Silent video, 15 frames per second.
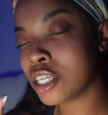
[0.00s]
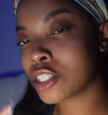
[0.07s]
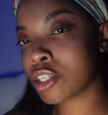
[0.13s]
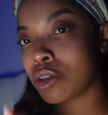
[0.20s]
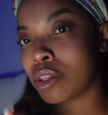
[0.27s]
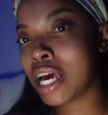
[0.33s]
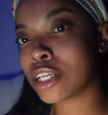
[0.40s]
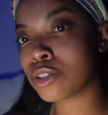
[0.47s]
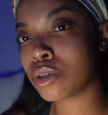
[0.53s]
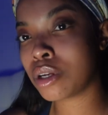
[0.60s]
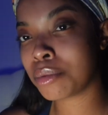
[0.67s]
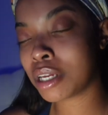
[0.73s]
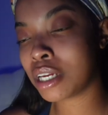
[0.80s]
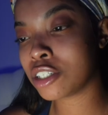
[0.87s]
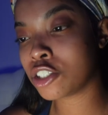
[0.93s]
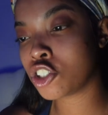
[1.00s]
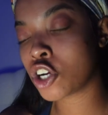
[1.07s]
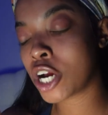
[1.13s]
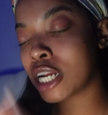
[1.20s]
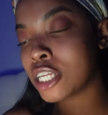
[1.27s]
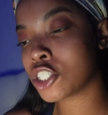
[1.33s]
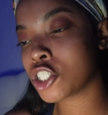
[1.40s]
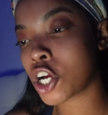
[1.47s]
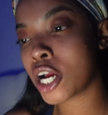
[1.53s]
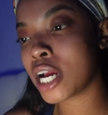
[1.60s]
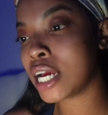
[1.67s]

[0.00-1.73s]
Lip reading: So that's what I'm going to try to start